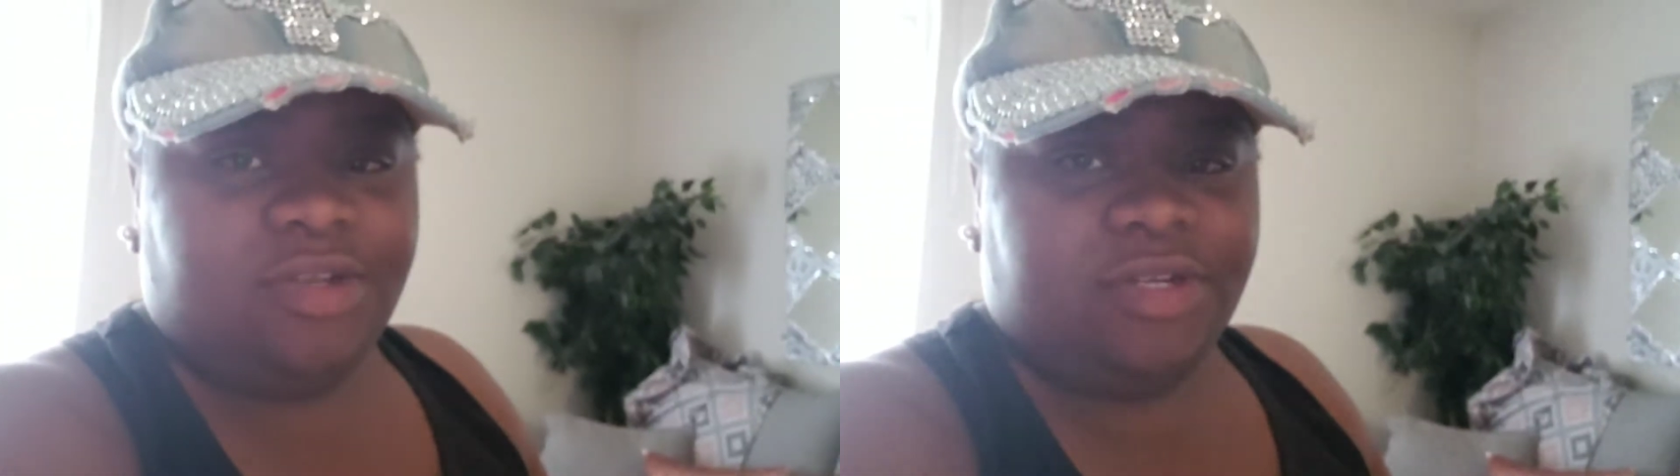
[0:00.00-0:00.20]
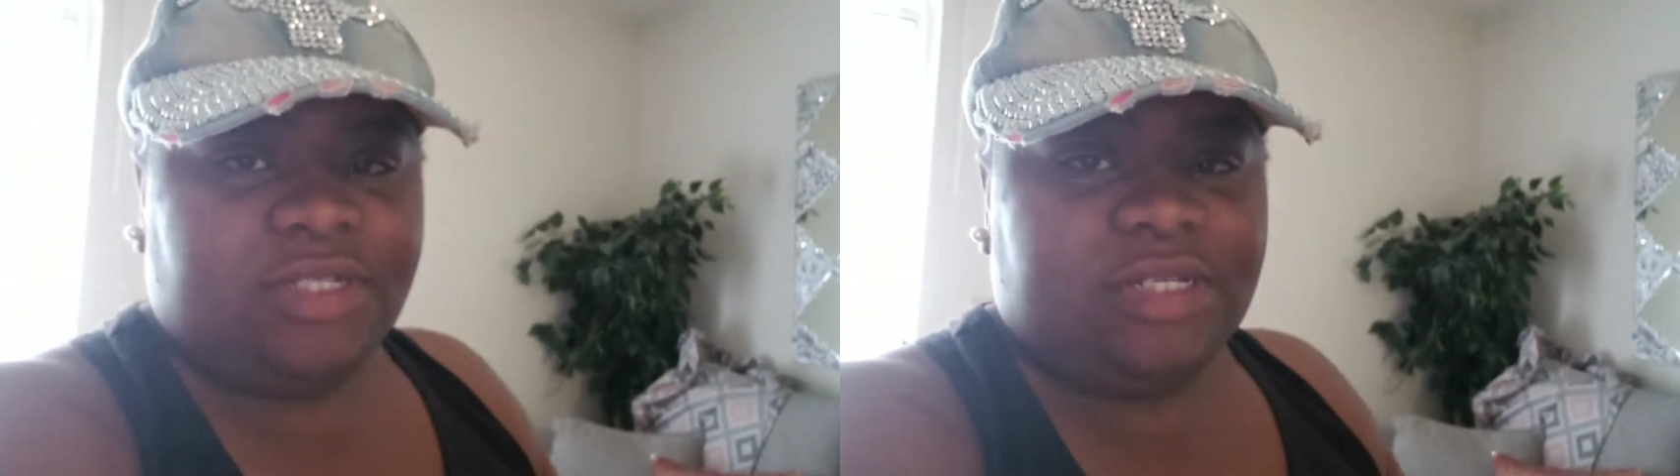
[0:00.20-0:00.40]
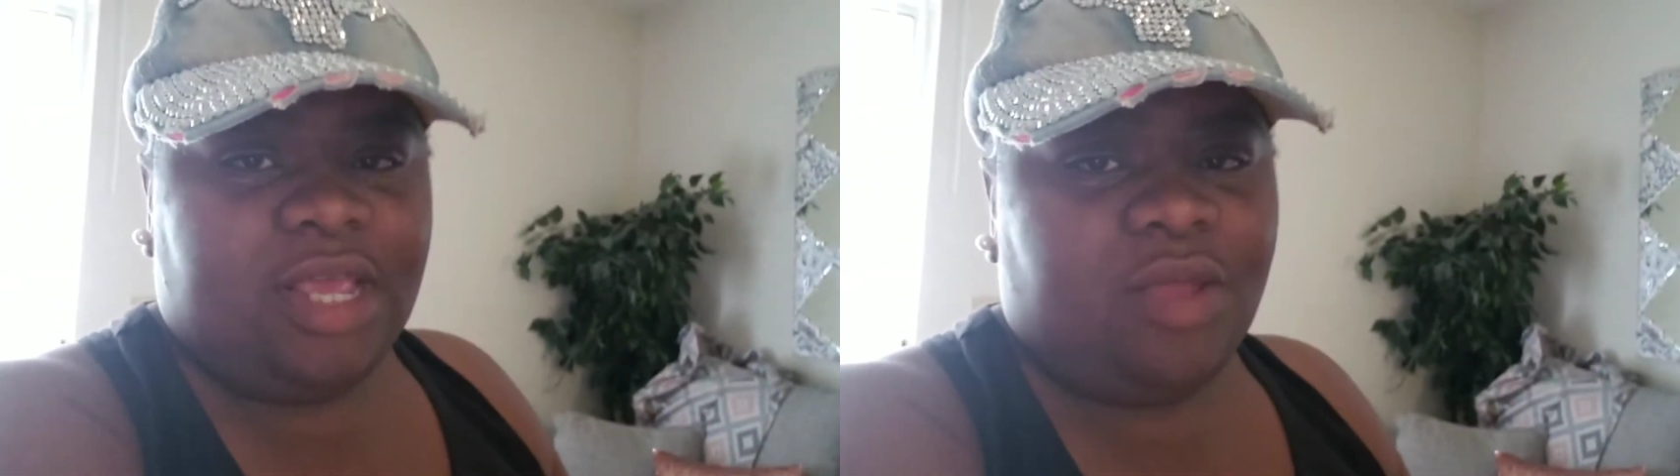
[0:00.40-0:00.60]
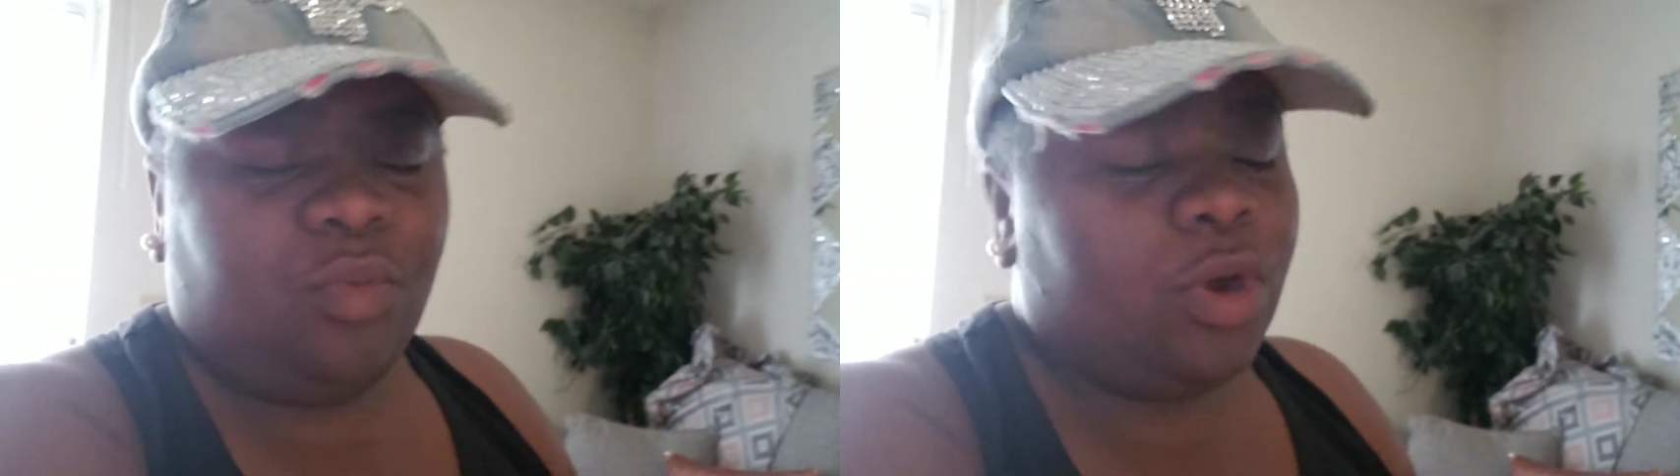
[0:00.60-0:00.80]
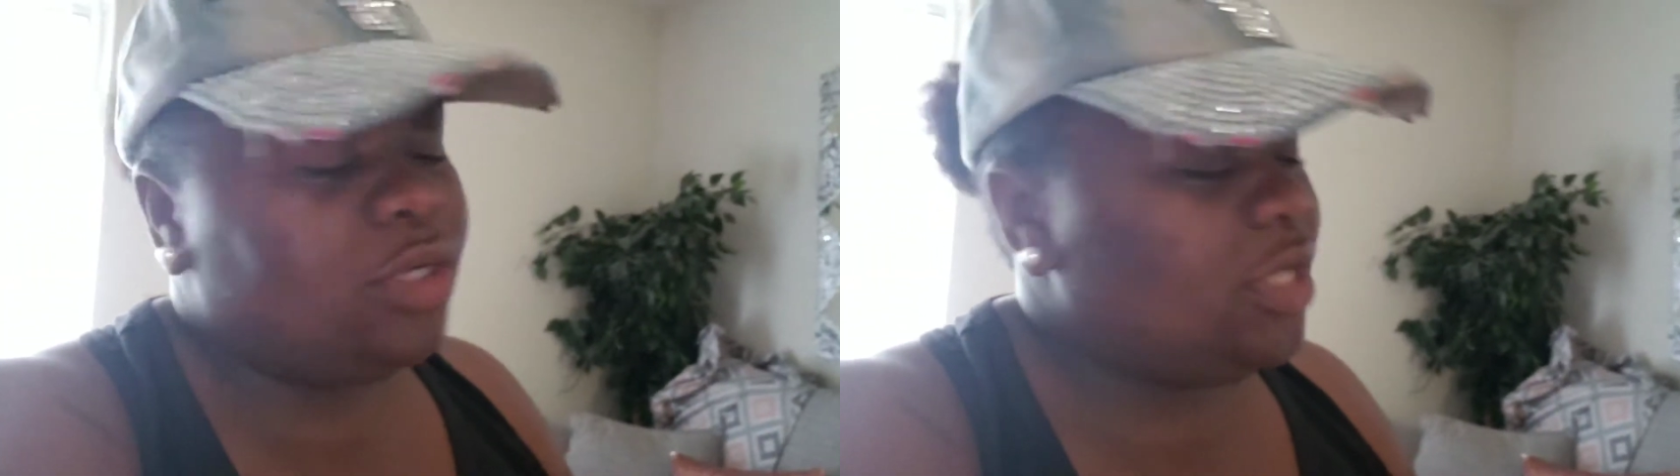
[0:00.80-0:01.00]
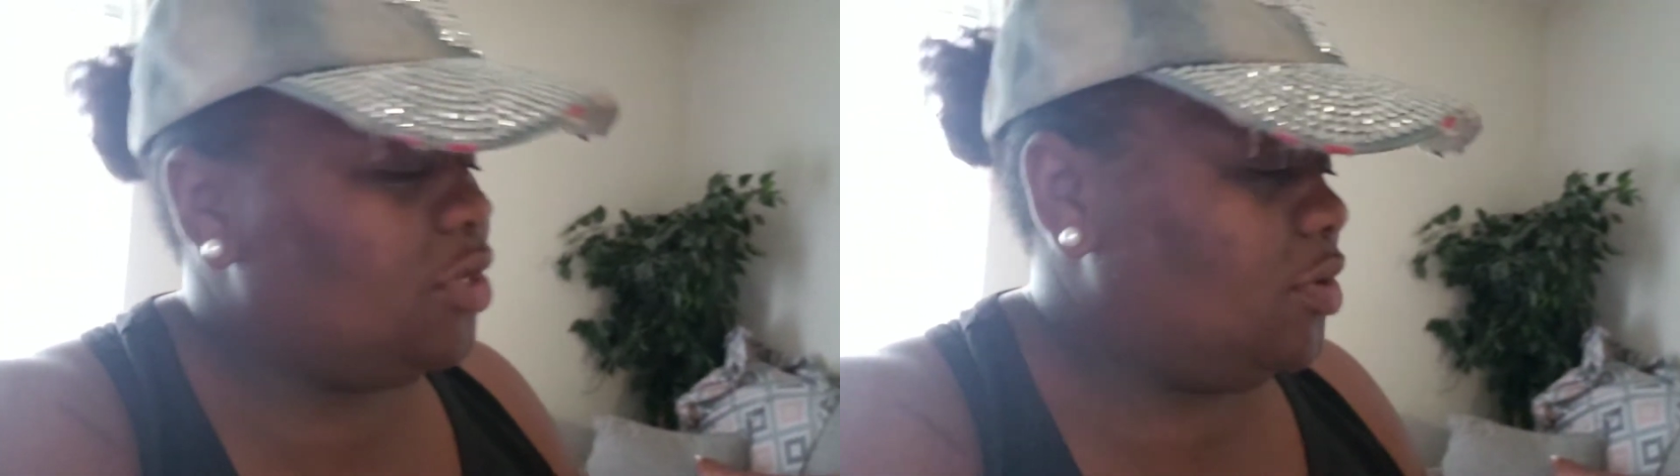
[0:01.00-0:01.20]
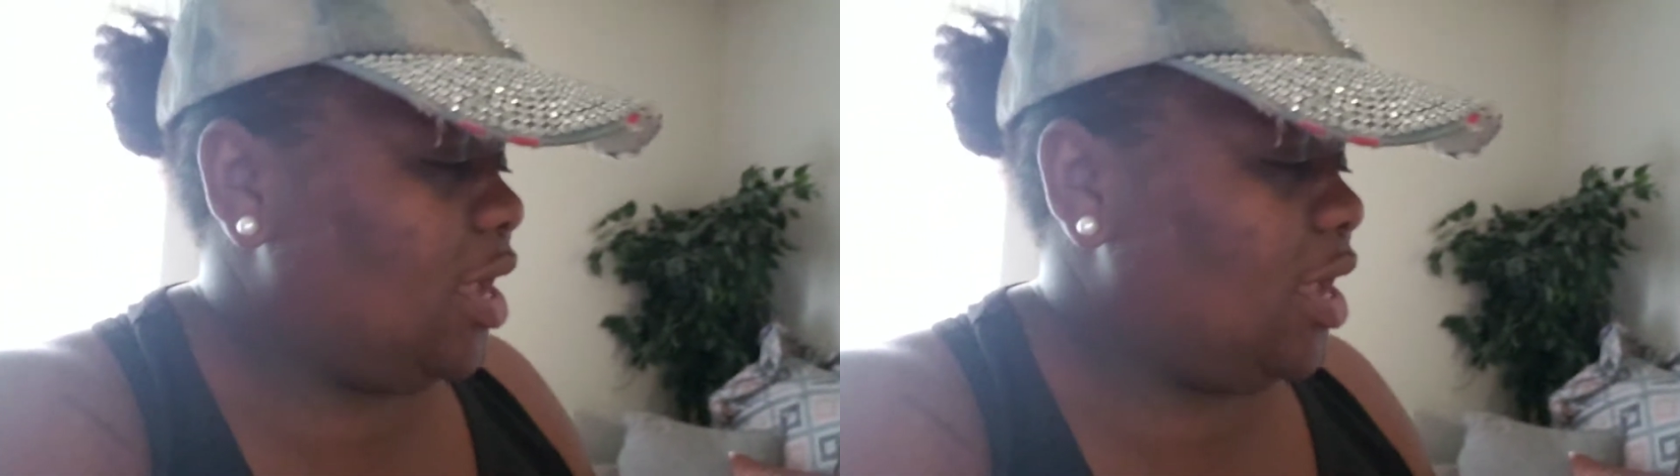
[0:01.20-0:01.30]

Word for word: seriously a work day, you